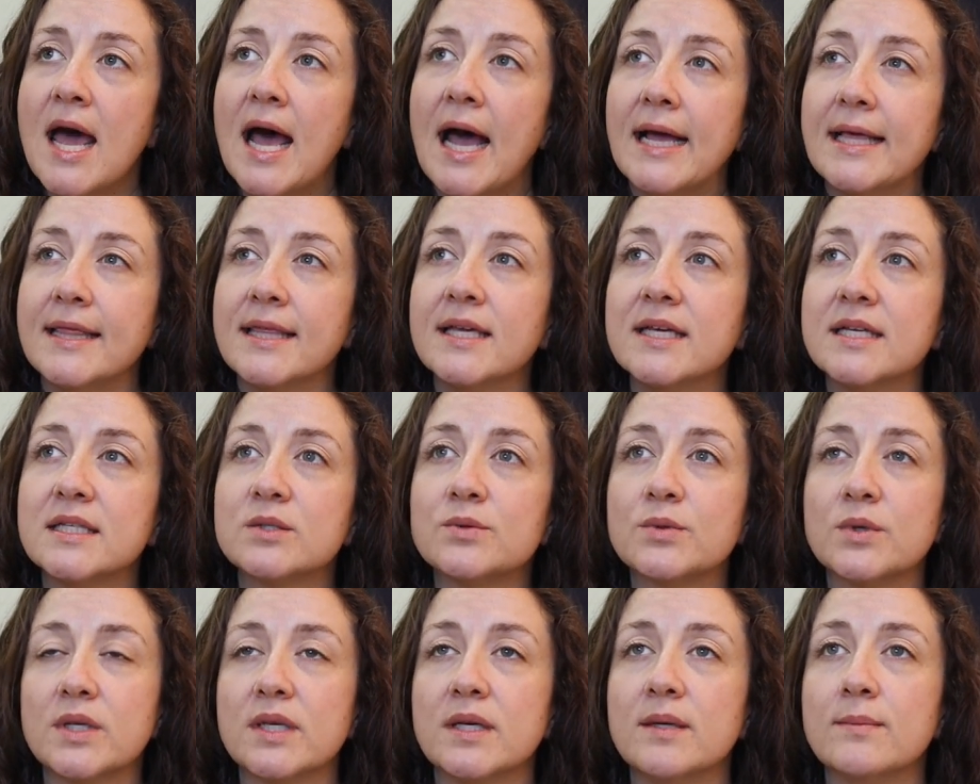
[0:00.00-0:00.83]
I think it's
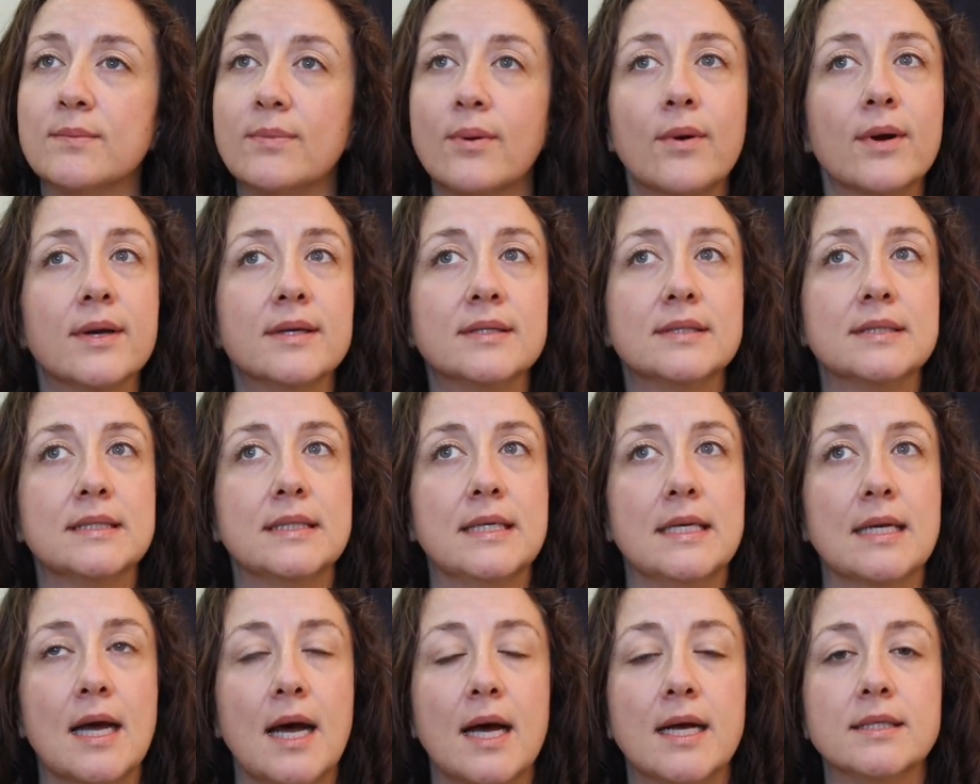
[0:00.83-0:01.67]
really important
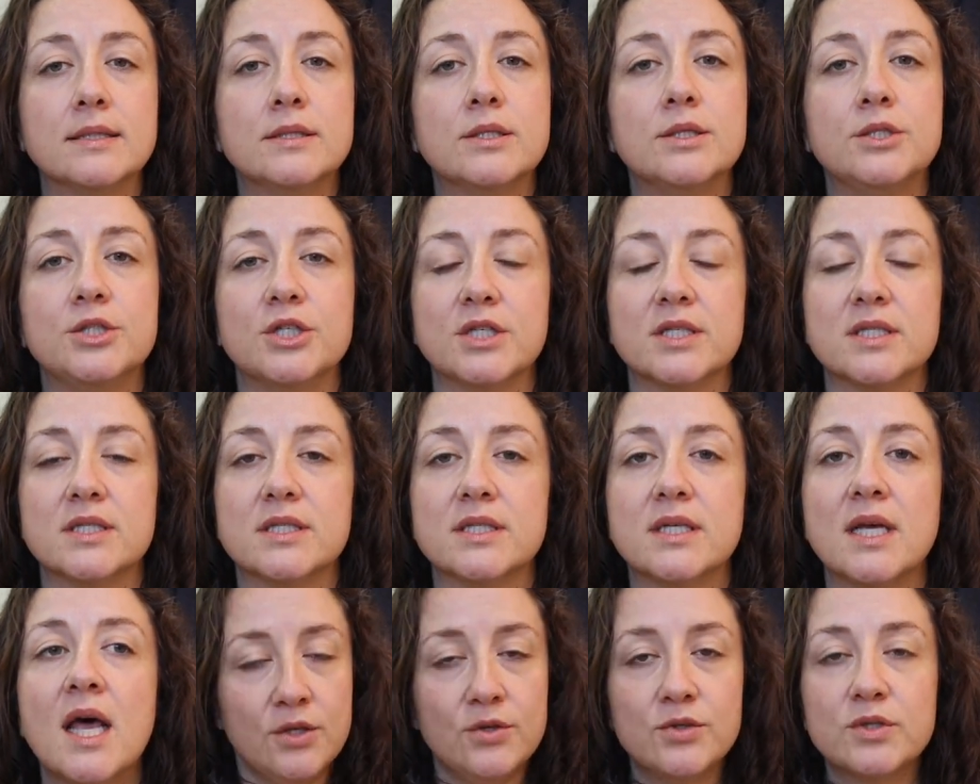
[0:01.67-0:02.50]
not to
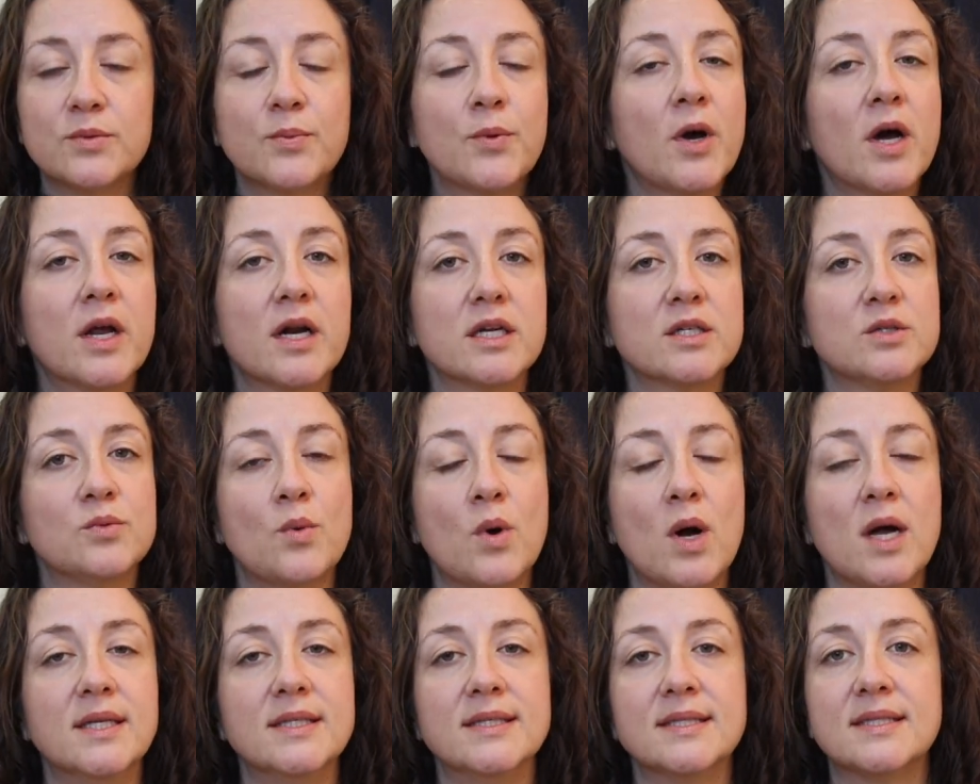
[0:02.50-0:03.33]
just use a product
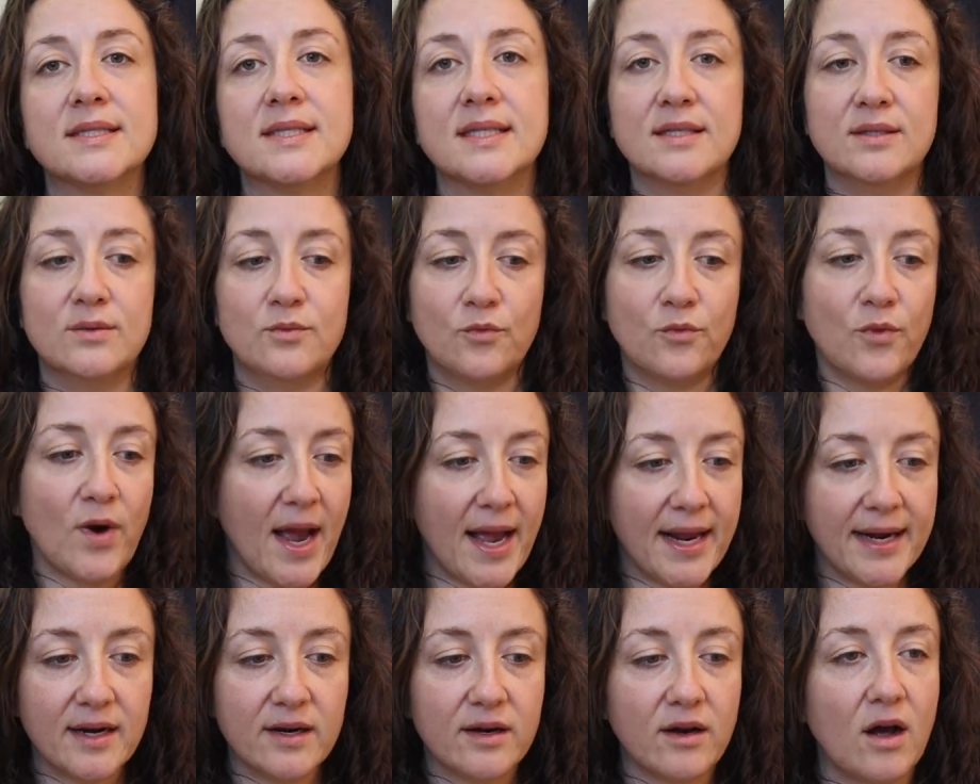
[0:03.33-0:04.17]
once and
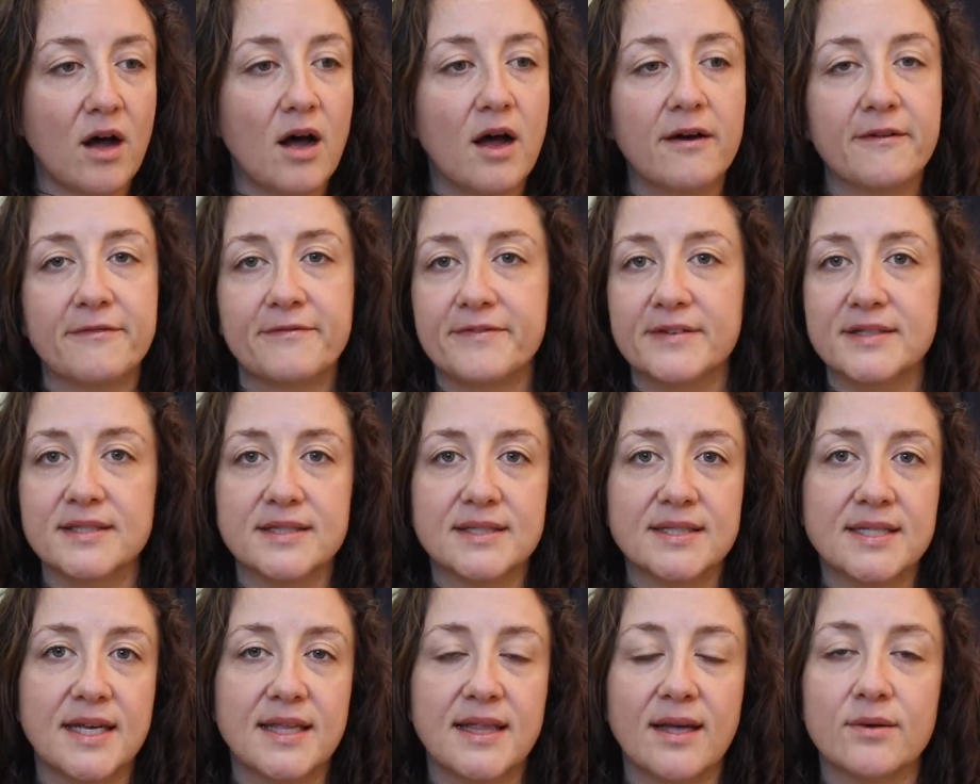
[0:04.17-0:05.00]
write it off and
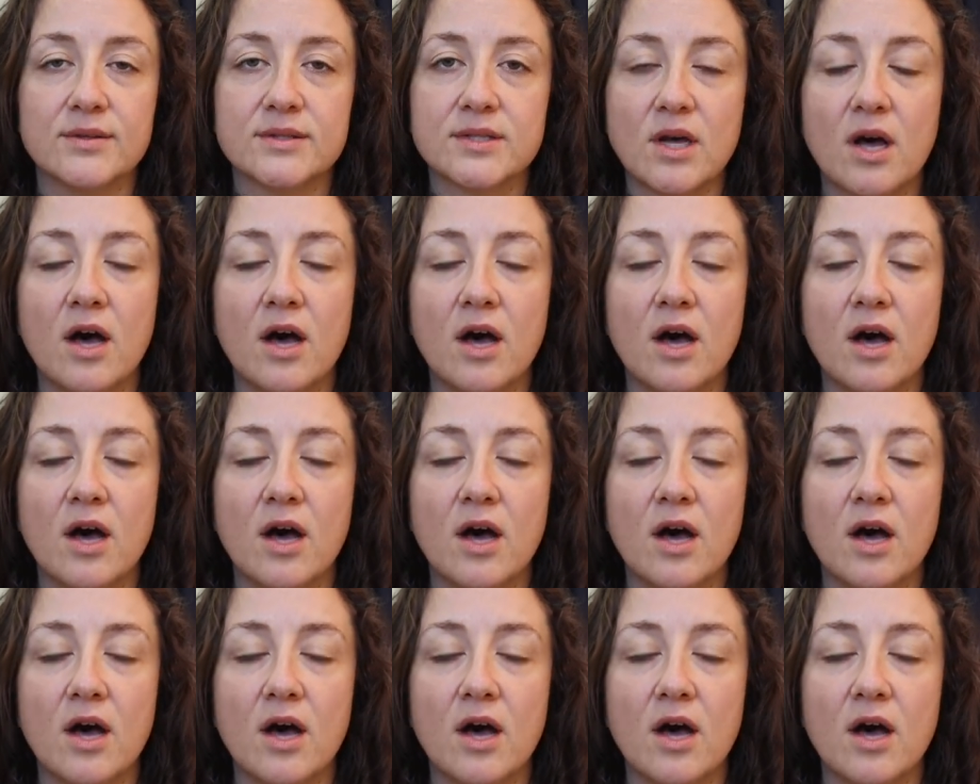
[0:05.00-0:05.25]
say that was